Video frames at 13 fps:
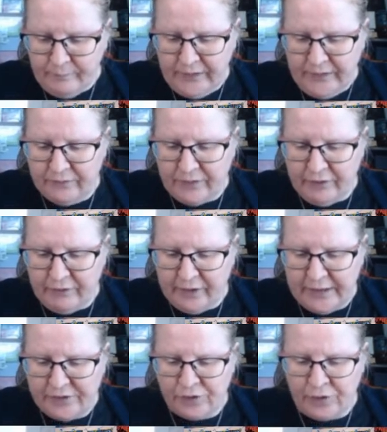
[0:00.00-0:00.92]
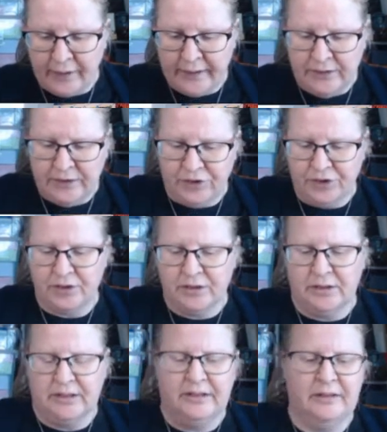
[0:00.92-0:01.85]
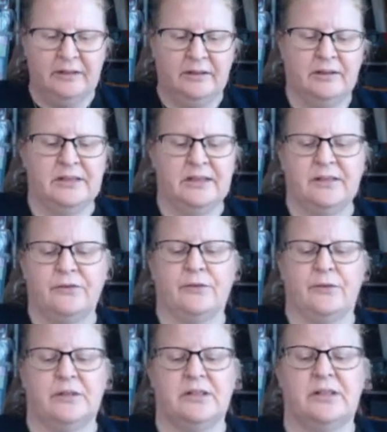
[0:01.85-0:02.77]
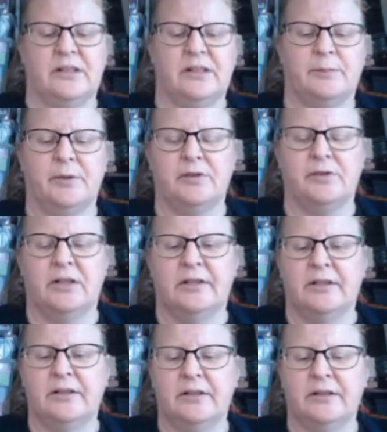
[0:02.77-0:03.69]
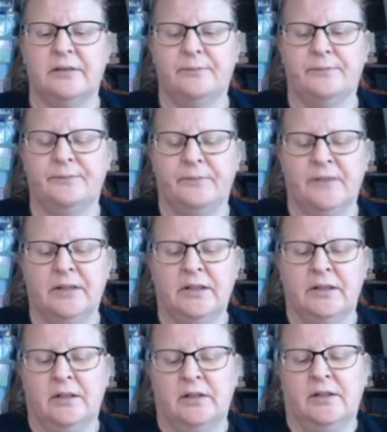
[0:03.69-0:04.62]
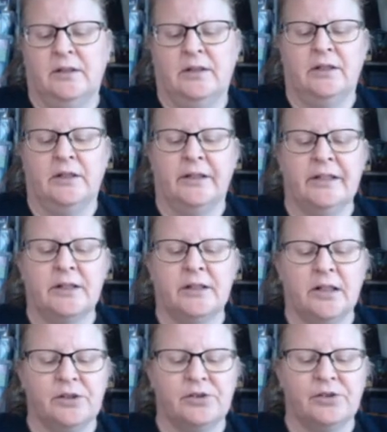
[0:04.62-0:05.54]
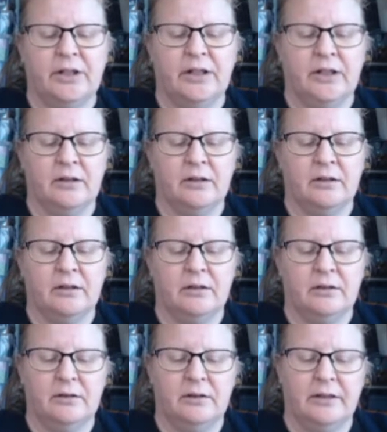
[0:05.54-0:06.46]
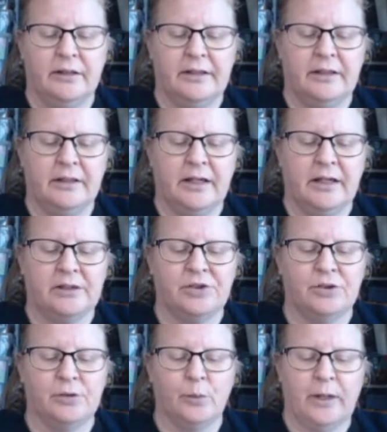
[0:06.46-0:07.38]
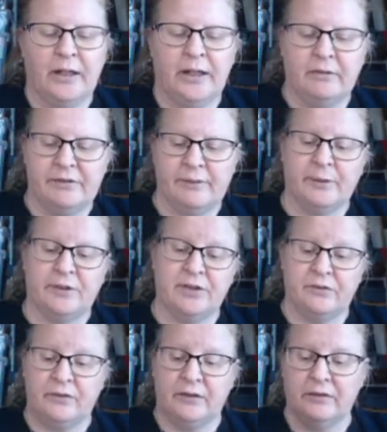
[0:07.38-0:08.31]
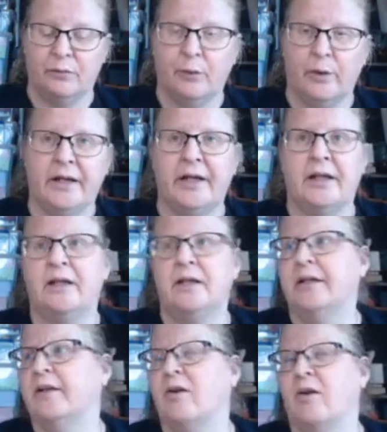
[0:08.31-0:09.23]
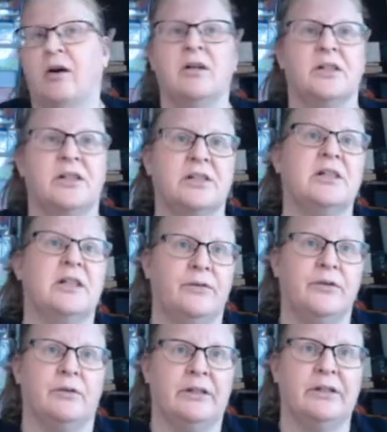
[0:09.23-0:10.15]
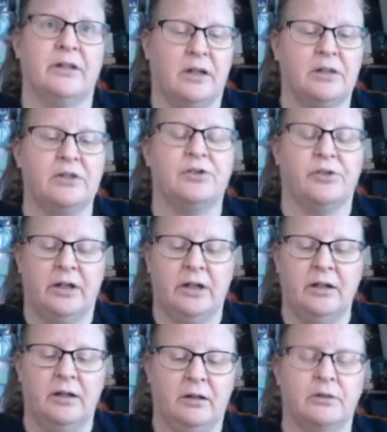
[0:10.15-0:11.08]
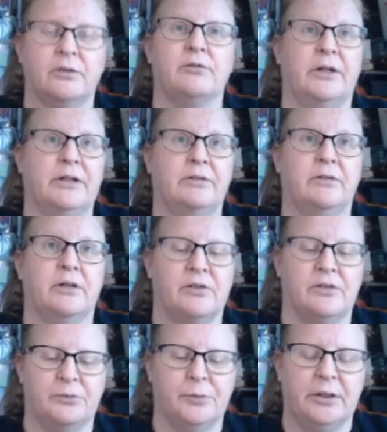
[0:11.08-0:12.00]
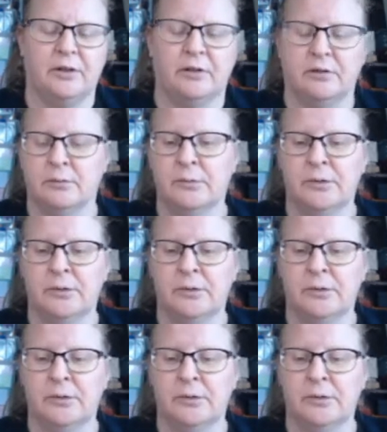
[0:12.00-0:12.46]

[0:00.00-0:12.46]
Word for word: Very, very strange, the difference, I suppose, and the, you know, in the country here, you get the occasional wave, especially if you give way. In Ireland, if you're in the country, on the green roads, as we call them,